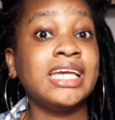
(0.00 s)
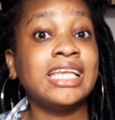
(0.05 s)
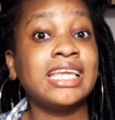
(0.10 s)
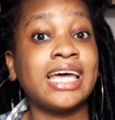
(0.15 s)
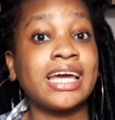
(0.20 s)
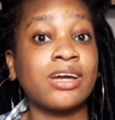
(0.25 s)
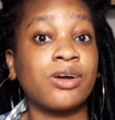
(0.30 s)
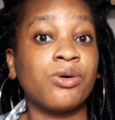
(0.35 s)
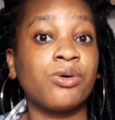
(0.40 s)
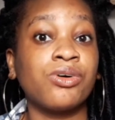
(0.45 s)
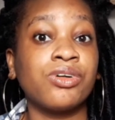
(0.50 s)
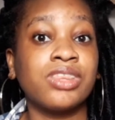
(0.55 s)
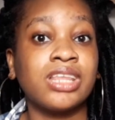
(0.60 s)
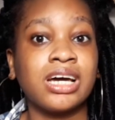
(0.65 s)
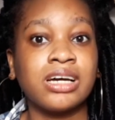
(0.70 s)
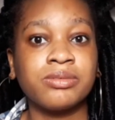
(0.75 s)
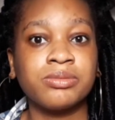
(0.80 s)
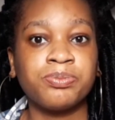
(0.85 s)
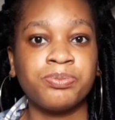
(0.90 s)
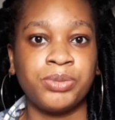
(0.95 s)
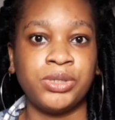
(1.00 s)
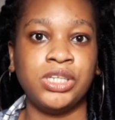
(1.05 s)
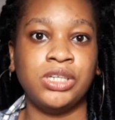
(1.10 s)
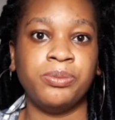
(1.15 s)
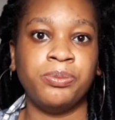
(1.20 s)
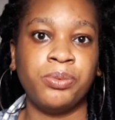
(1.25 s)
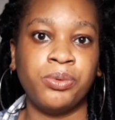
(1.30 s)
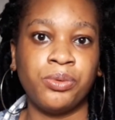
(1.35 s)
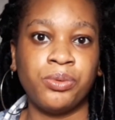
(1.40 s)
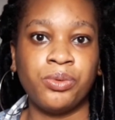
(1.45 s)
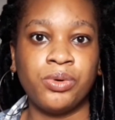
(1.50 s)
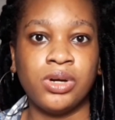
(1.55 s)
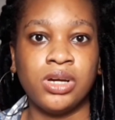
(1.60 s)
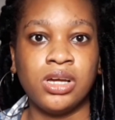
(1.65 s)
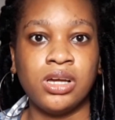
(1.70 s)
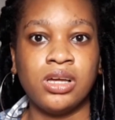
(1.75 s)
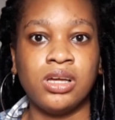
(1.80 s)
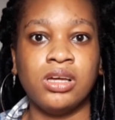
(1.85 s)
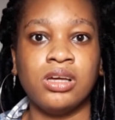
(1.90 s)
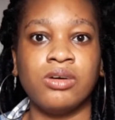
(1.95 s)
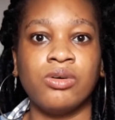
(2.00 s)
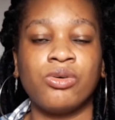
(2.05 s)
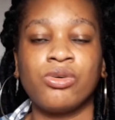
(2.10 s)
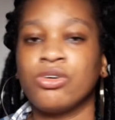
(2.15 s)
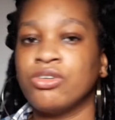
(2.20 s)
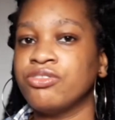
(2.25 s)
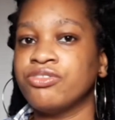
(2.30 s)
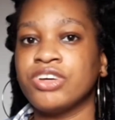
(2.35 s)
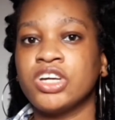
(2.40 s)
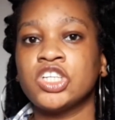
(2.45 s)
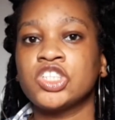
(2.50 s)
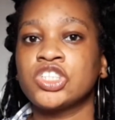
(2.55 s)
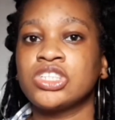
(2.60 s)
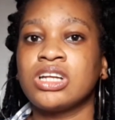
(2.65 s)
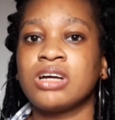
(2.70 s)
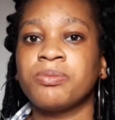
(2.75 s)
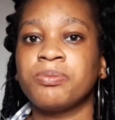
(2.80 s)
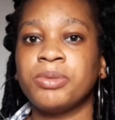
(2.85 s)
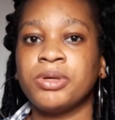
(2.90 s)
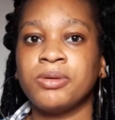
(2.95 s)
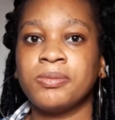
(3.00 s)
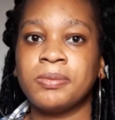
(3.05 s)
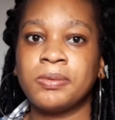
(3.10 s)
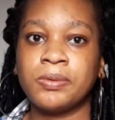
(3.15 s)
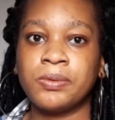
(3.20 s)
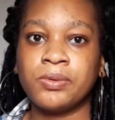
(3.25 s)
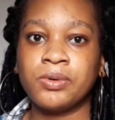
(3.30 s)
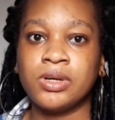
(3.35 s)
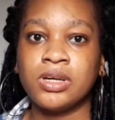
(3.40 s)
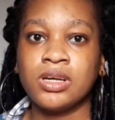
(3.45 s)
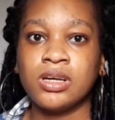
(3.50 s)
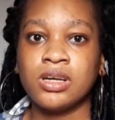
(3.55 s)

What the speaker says: like other people, conventional people.